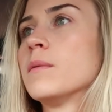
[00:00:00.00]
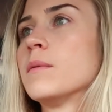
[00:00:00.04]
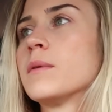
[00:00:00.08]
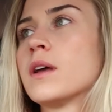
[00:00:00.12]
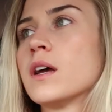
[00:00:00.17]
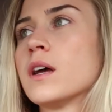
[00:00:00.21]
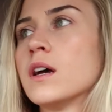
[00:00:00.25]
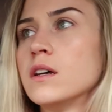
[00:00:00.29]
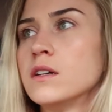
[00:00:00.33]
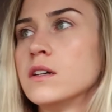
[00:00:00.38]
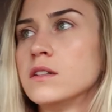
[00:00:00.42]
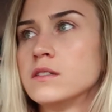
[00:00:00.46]

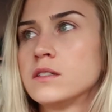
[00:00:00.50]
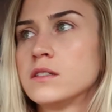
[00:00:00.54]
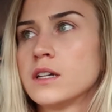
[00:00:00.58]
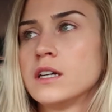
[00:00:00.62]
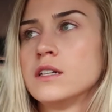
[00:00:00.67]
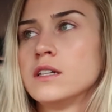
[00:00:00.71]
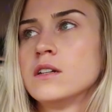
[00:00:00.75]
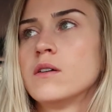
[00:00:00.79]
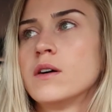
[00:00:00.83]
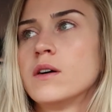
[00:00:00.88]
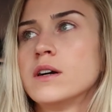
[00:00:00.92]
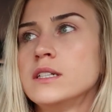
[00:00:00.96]
Because
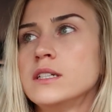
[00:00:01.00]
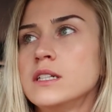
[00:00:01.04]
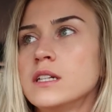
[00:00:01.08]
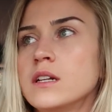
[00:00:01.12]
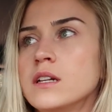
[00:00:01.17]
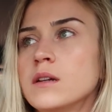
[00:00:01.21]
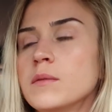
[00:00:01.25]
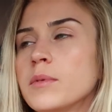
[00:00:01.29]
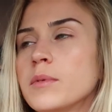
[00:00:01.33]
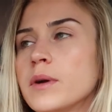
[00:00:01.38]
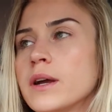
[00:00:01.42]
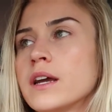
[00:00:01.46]
I know I
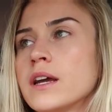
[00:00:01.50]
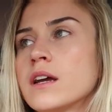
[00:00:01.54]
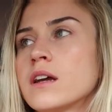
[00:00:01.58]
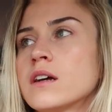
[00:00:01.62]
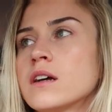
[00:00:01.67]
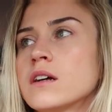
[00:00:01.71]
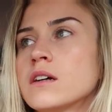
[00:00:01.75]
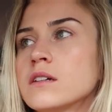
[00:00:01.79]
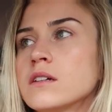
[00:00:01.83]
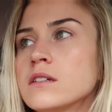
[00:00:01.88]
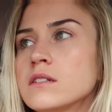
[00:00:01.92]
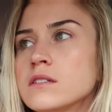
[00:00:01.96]
needed a
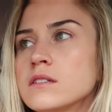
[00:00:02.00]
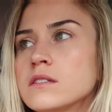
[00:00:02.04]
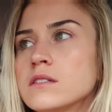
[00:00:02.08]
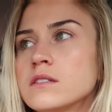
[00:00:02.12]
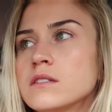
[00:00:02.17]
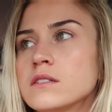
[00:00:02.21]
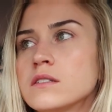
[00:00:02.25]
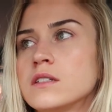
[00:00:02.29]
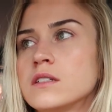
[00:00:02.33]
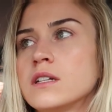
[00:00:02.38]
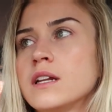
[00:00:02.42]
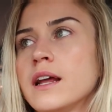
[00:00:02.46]
break
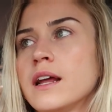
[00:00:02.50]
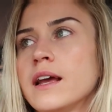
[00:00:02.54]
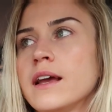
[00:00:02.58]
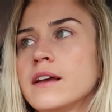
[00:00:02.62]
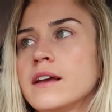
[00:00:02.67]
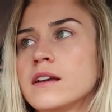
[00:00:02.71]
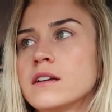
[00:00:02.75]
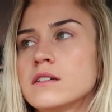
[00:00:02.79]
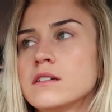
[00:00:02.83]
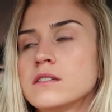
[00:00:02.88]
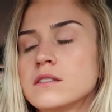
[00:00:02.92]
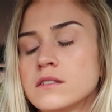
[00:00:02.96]

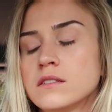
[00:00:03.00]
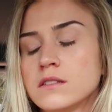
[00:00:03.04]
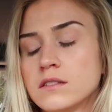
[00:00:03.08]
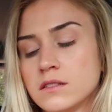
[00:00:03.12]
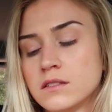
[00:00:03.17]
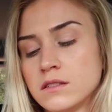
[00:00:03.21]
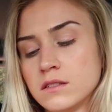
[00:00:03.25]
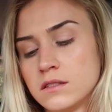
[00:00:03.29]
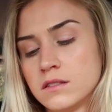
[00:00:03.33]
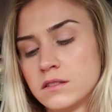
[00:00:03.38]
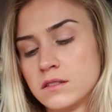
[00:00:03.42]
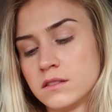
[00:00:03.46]
today,
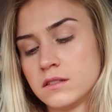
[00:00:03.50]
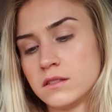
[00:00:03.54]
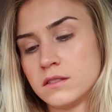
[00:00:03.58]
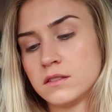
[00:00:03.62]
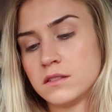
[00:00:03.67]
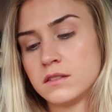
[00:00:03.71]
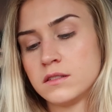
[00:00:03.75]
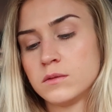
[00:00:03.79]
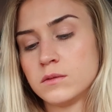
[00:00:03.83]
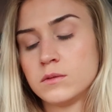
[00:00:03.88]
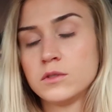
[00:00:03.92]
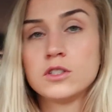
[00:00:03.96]

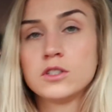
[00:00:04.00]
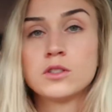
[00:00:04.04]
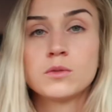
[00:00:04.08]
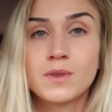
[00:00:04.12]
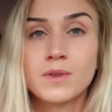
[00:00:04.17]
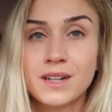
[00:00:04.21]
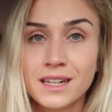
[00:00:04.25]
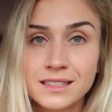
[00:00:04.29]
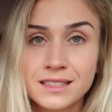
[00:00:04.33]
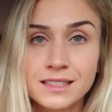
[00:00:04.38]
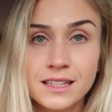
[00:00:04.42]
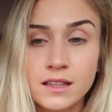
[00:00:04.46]
which is
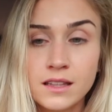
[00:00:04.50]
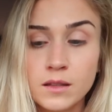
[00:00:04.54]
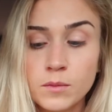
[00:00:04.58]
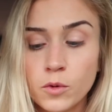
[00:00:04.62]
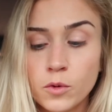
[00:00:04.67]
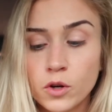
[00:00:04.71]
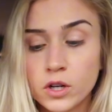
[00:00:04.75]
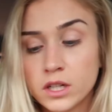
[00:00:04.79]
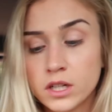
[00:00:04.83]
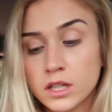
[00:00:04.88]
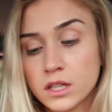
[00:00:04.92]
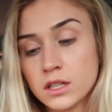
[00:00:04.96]
what I said in the
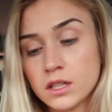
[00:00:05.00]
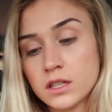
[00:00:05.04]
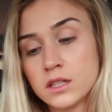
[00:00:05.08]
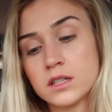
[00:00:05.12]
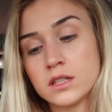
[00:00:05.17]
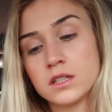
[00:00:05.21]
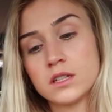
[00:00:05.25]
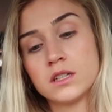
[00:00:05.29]
morning.